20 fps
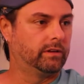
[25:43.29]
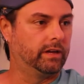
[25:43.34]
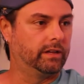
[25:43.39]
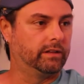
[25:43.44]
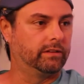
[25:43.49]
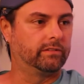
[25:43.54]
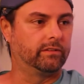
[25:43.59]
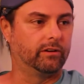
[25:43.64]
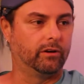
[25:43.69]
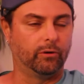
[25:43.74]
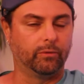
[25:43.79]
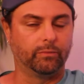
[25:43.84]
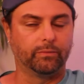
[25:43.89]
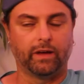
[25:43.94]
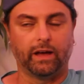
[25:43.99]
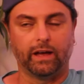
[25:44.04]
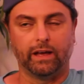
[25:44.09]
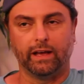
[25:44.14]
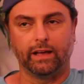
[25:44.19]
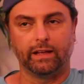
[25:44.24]
and so
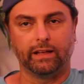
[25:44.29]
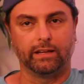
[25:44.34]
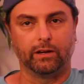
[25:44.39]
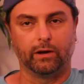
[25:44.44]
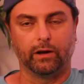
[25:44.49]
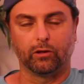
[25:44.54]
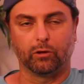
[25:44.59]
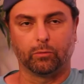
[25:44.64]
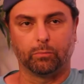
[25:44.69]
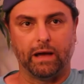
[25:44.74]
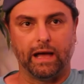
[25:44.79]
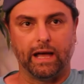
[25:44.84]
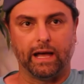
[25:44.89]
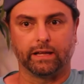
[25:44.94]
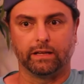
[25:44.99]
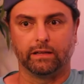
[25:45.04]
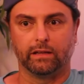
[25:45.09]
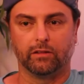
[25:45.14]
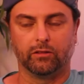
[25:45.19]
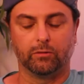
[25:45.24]
i you know i look
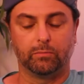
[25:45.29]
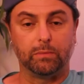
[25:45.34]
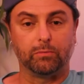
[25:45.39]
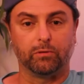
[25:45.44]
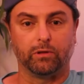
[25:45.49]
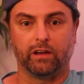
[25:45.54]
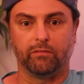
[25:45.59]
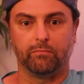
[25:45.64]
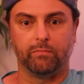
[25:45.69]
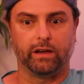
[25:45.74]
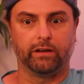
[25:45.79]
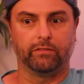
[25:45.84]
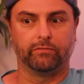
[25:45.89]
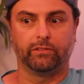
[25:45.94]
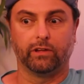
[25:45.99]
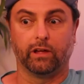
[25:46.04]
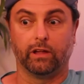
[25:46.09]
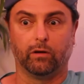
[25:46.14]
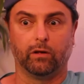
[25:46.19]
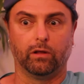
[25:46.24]
back and the people that i've met have
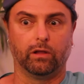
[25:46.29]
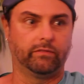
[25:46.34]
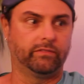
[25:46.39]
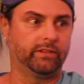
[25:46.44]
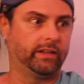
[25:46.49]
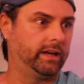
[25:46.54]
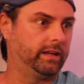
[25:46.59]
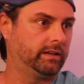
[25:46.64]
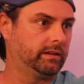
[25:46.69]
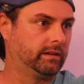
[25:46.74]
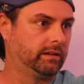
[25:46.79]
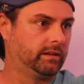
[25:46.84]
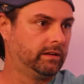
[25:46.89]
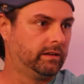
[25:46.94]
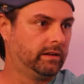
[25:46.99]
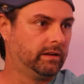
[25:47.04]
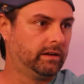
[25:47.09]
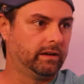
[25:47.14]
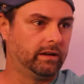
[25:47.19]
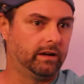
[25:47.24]
done all of
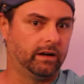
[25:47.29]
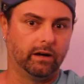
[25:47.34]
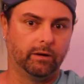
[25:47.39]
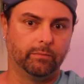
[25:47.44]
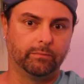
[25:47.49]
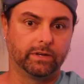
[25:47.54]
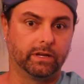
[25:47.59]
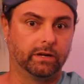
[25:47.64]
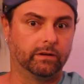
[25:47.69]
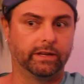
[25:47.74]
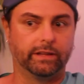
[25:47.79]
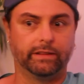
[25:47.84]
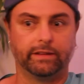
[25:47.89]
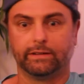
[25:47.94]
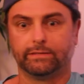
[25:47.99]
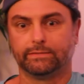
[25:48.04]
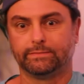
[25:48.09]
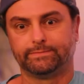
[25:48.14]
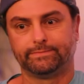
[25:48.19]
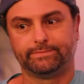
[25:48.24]
that um, you know and
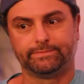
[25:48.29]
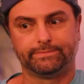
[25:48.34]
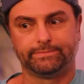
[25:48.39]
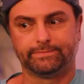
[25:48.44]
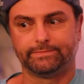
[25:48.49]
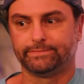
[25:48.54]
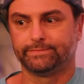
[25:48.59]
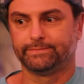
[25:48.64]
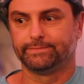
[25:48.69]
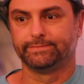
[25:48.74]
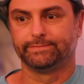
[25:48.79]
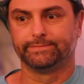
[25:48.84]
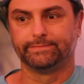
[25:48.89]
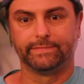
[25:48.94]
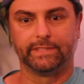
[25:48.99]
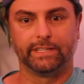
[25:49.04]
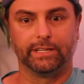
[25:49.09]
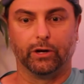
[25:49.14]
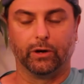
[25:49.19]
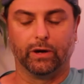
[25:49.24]
then
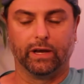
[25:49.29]
you know